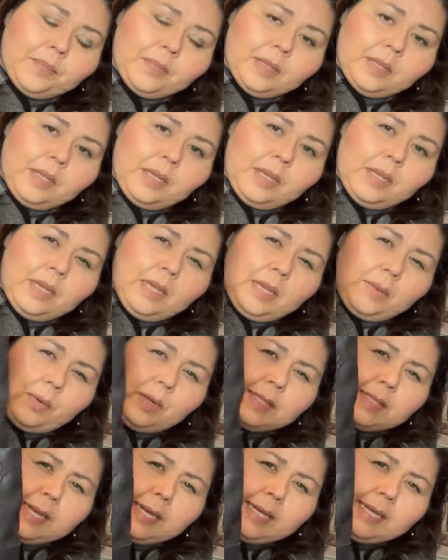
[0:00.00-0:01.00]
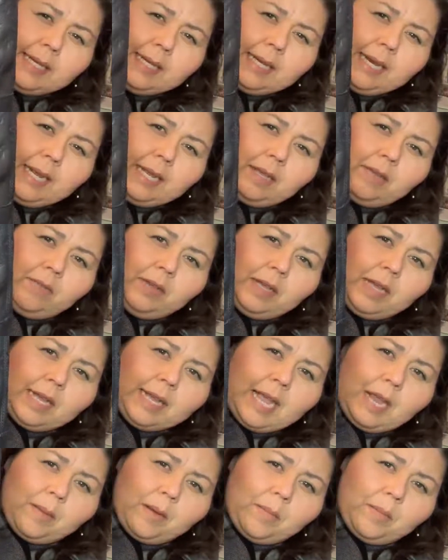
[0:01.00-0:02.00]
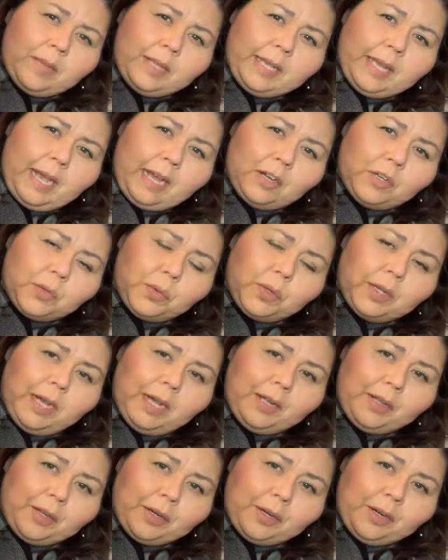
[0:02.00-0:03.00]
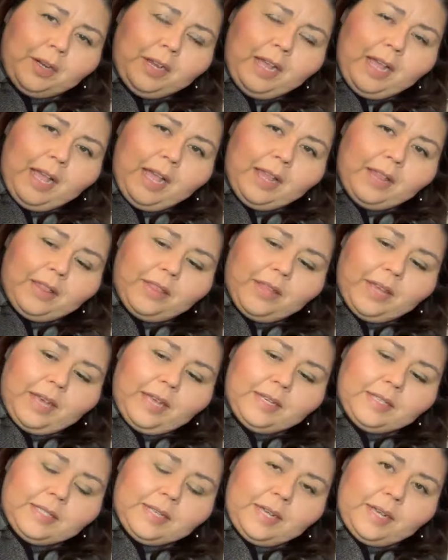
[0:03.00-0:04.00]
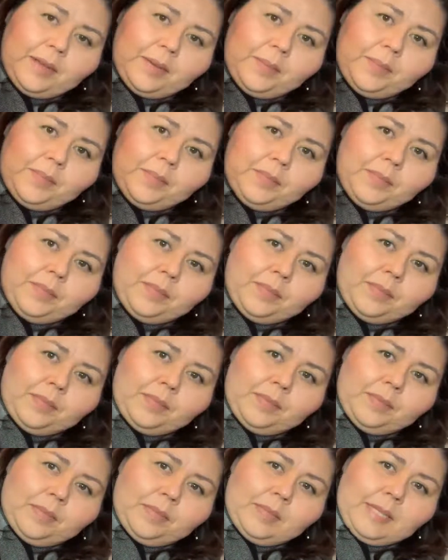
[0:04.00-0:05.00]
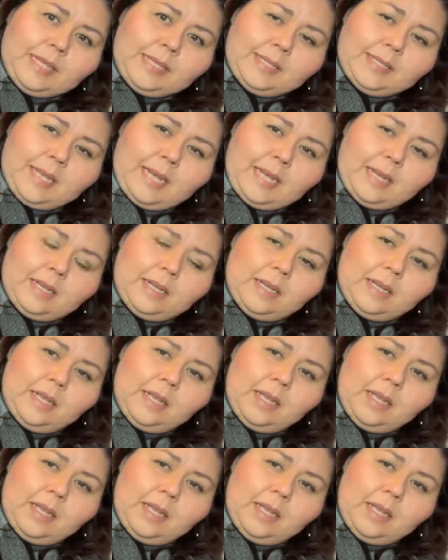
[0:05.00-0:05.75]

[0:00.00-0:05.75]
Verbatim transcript: I want to say navy. I can't remember the actual color that um, they said